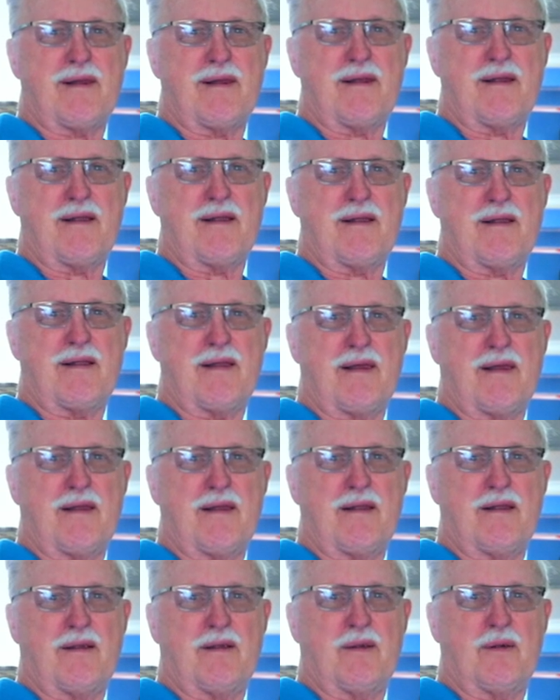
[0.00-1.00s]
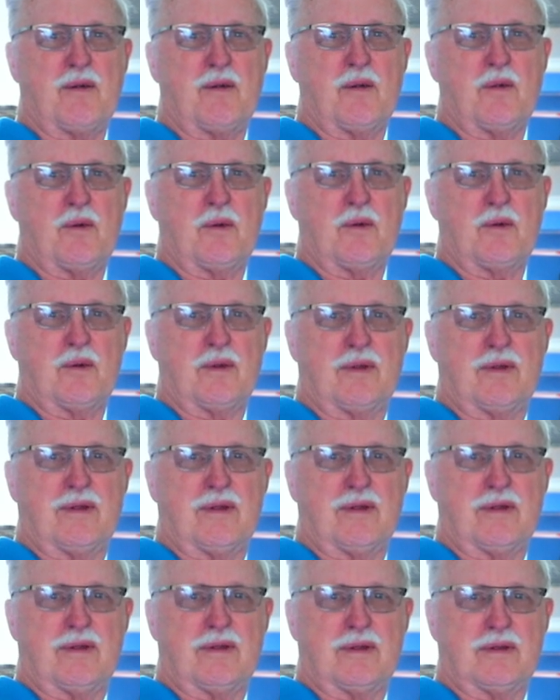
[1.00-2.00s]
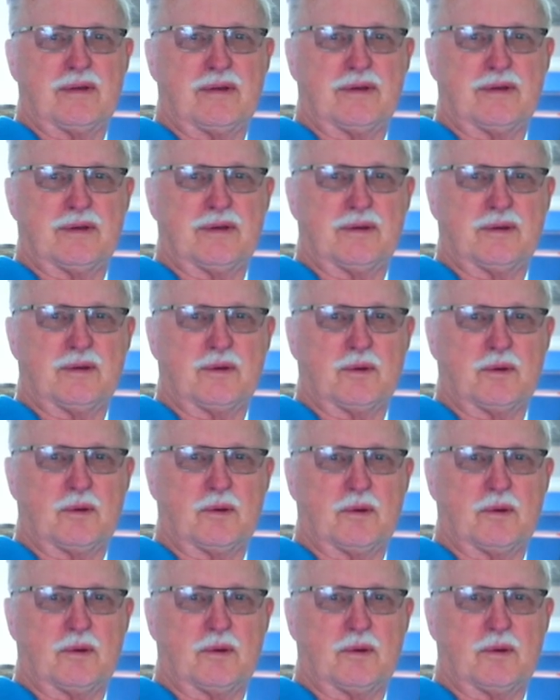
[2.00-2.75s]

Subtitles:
(not speaking)